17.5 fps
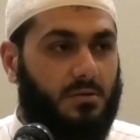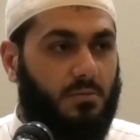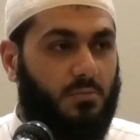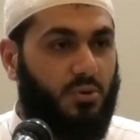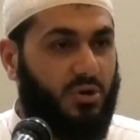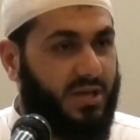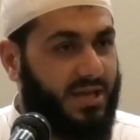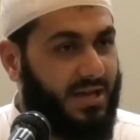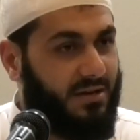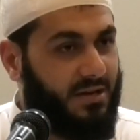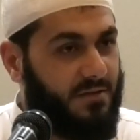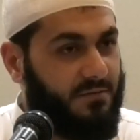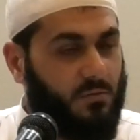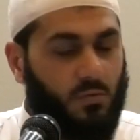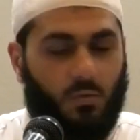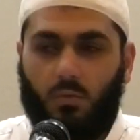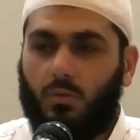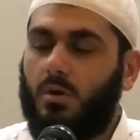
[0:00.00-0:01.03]
Bring out
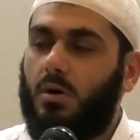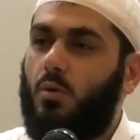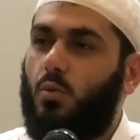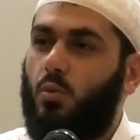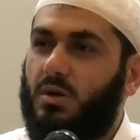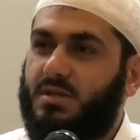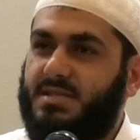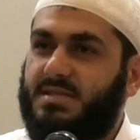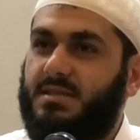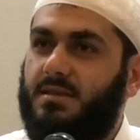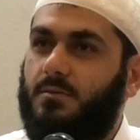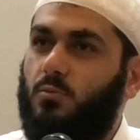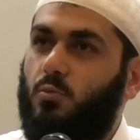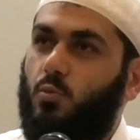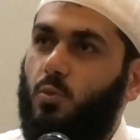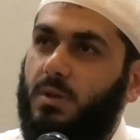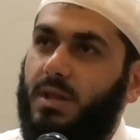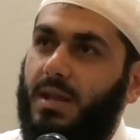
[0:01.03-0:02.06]
what's the
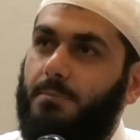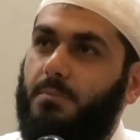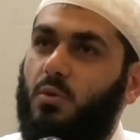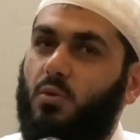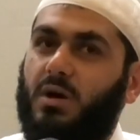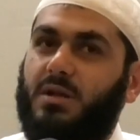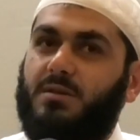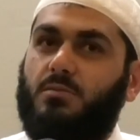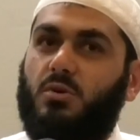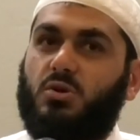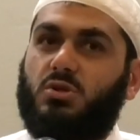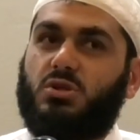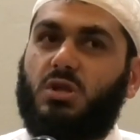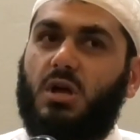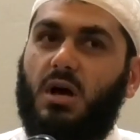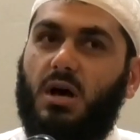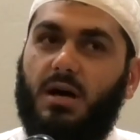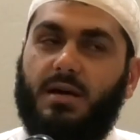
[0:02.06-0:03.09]
number one most
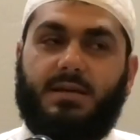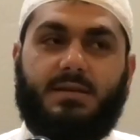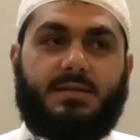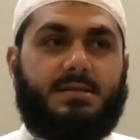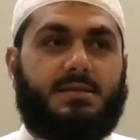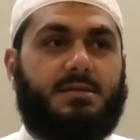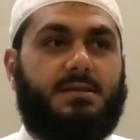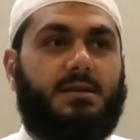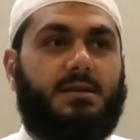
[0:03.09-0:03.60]
highest